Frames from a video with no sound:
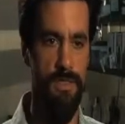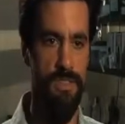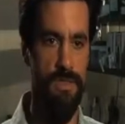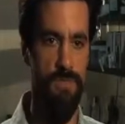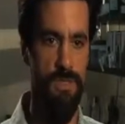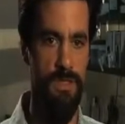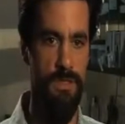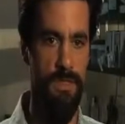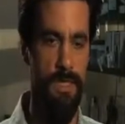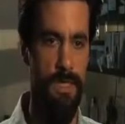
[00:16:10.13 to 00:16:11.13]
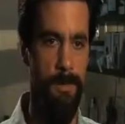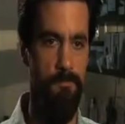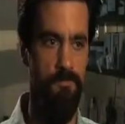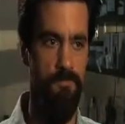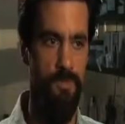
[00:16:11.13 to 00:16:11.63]
Are all the toxic
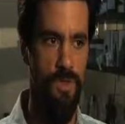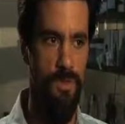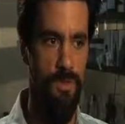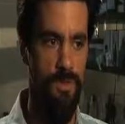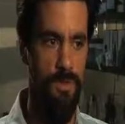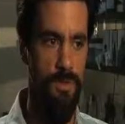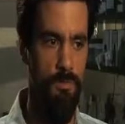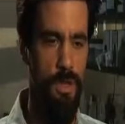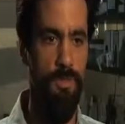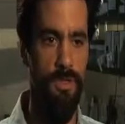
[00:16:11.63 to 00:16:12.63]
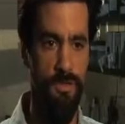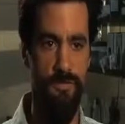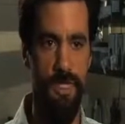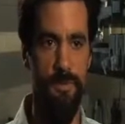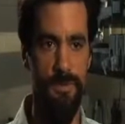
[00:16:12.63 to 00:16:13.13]
fractions blown off? Are they
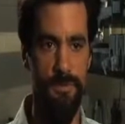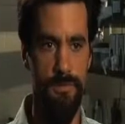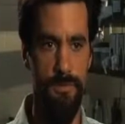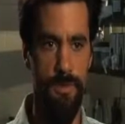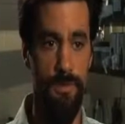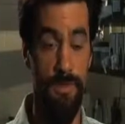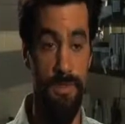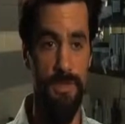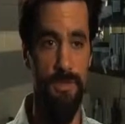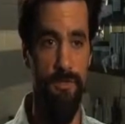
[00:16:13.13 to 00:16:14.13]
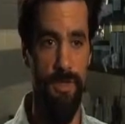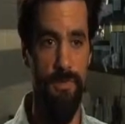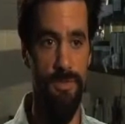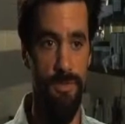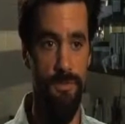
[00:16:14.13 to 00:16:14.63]
dissolved? Are they intact in what's
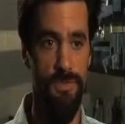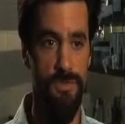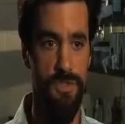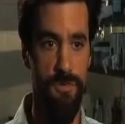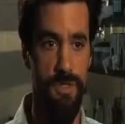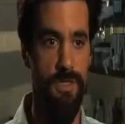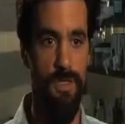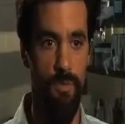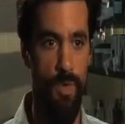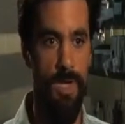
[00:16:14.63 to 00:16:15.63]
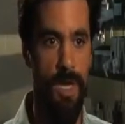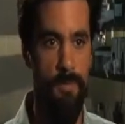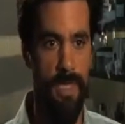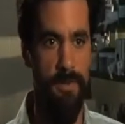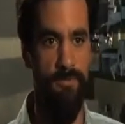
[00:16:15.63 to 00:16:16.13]
reaching the beaches?
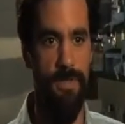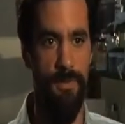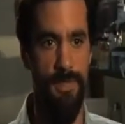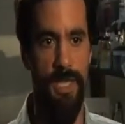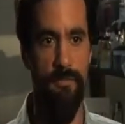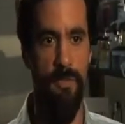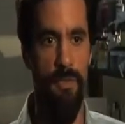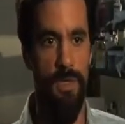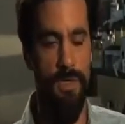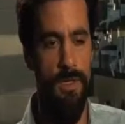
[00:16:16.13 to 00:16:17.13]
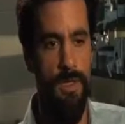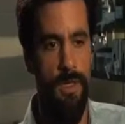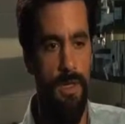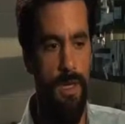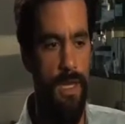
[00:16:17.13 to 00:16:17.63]
Or what's reaching marshes?
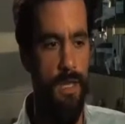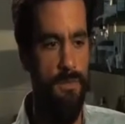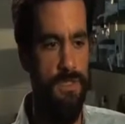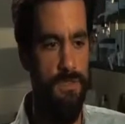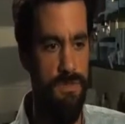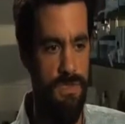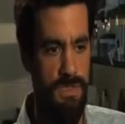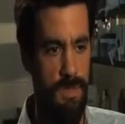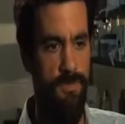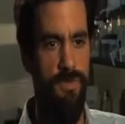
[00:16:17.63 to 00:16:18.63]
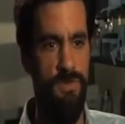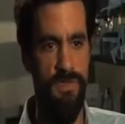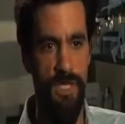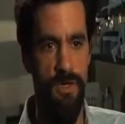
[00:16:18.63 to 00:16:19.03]
What's reaching the marshes?